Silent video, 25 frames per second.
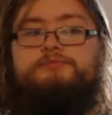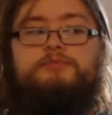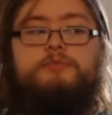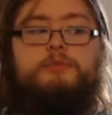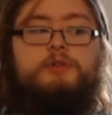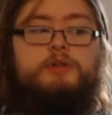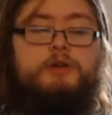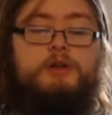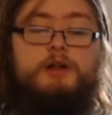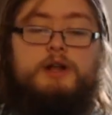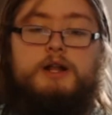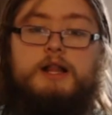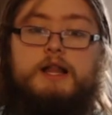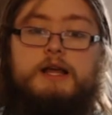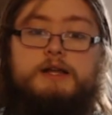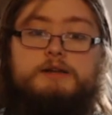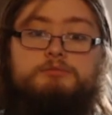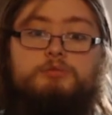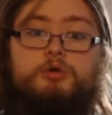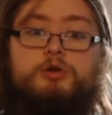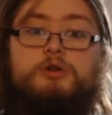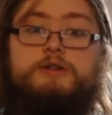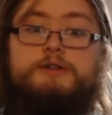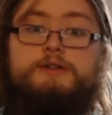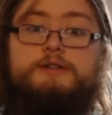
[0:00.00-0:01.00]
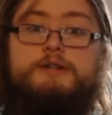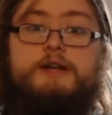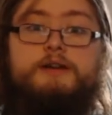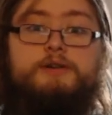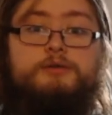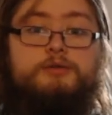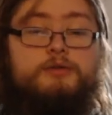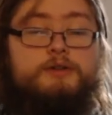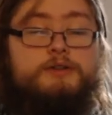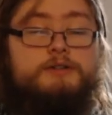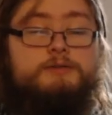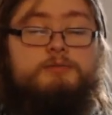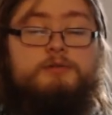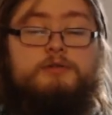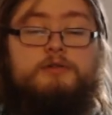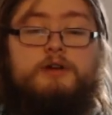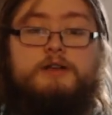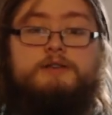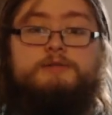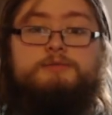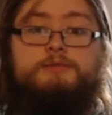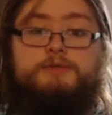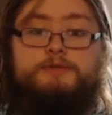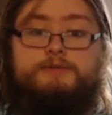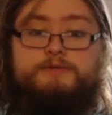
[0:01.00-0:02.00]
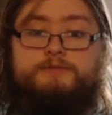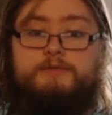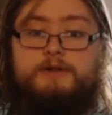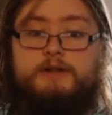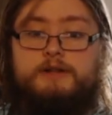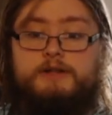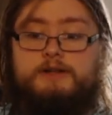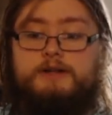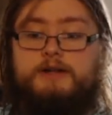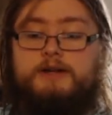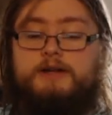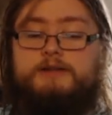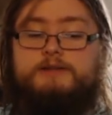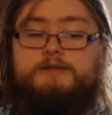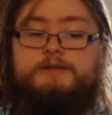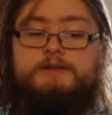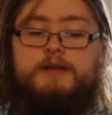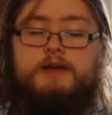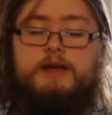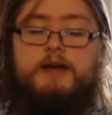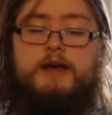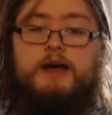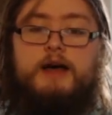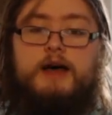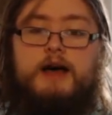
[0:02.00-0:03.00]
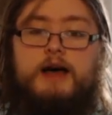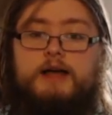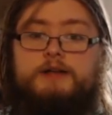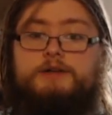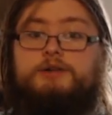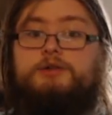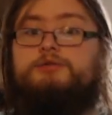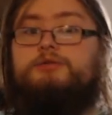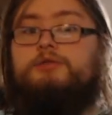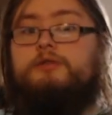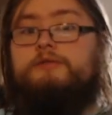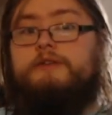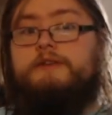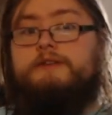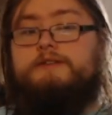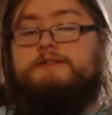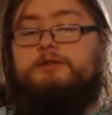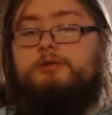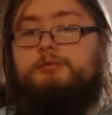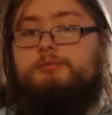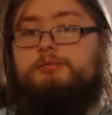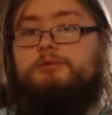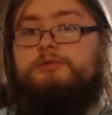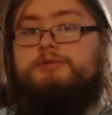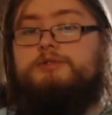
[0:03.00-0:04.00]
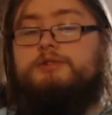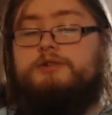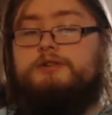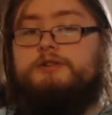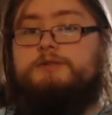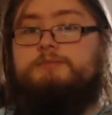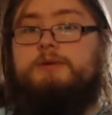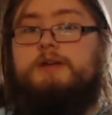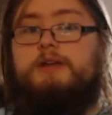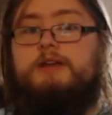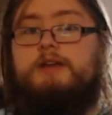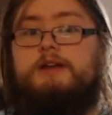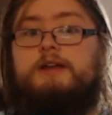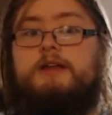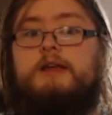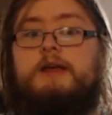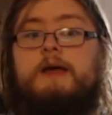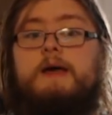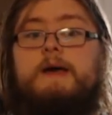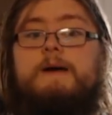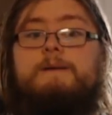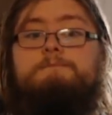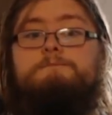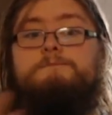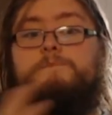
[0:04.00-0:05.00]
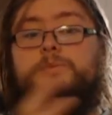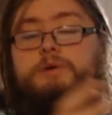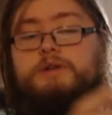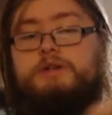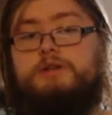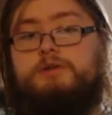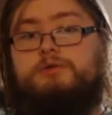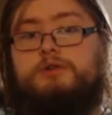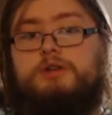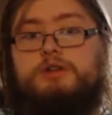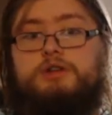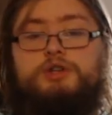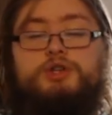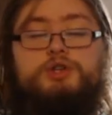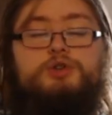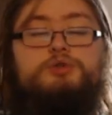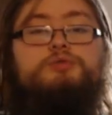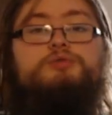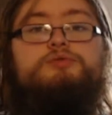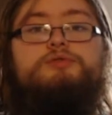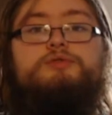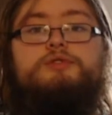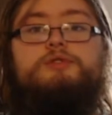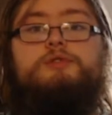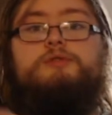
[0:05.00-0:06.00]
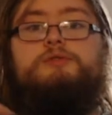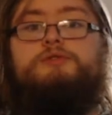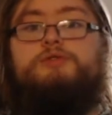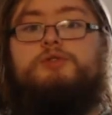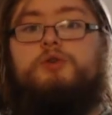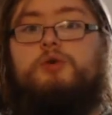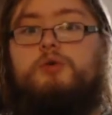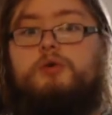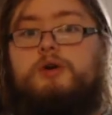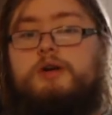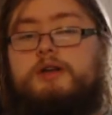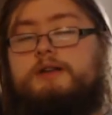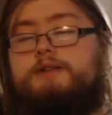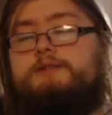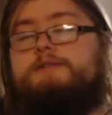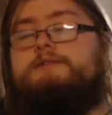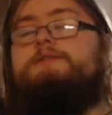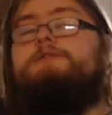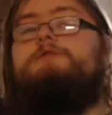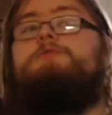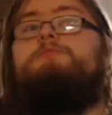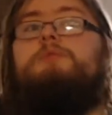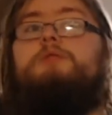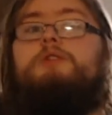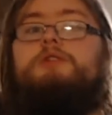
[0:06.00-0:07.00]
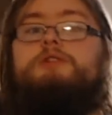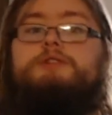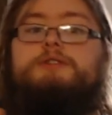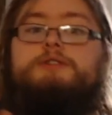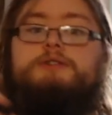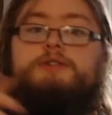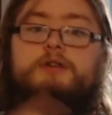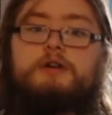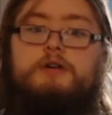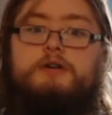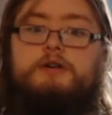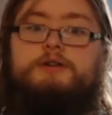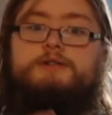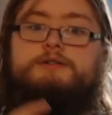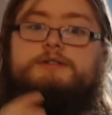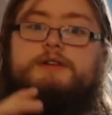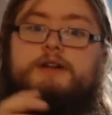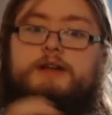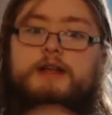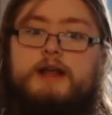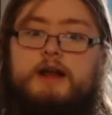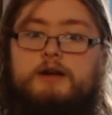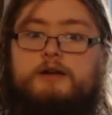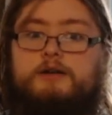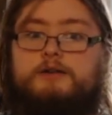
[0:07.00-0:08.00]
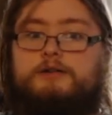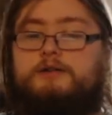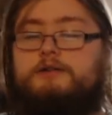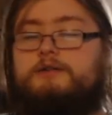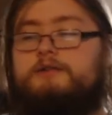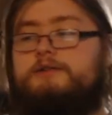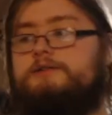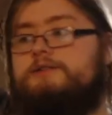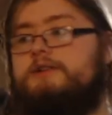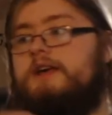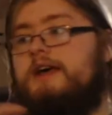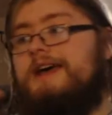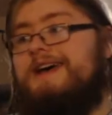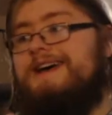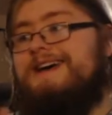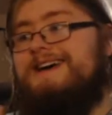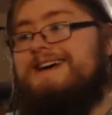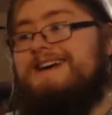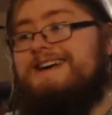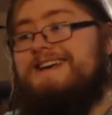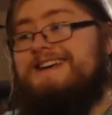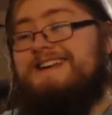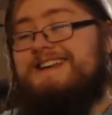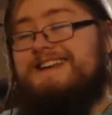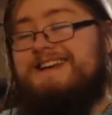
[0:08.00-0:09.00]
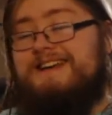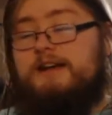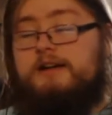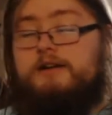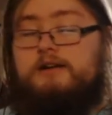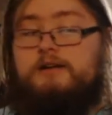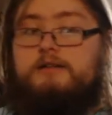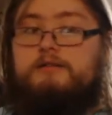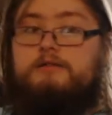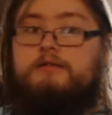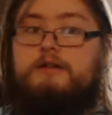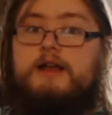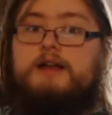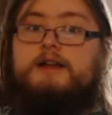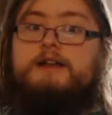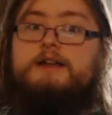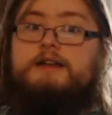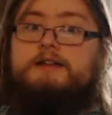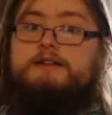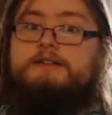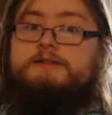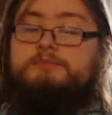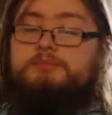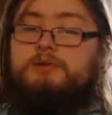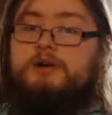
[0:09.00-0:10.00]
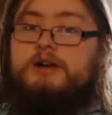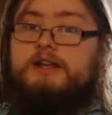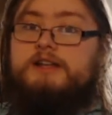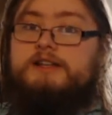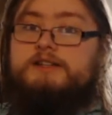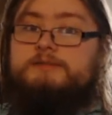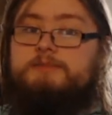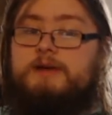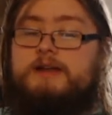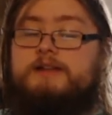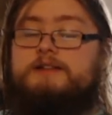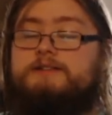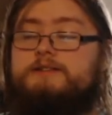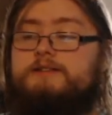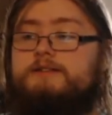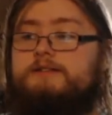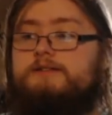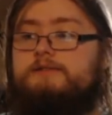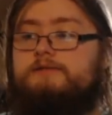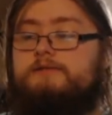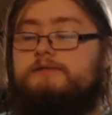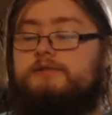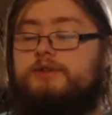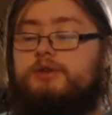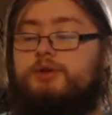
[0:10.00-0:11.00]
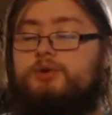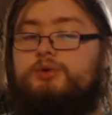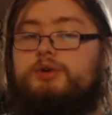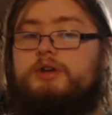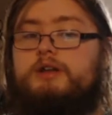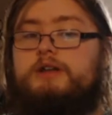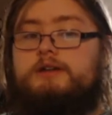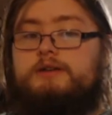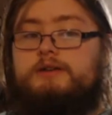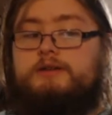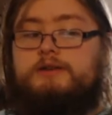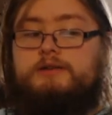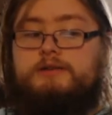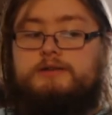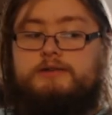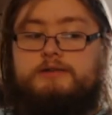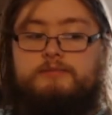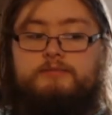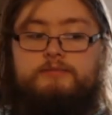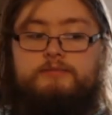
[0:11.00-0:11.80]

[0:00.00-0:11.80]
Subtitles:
You can collect more than 10 coins per race, which is really nice. I don't know if they still boost your speed, but you can use those coins to purchase carts and characters. Granted, it's pretty expensive. You can...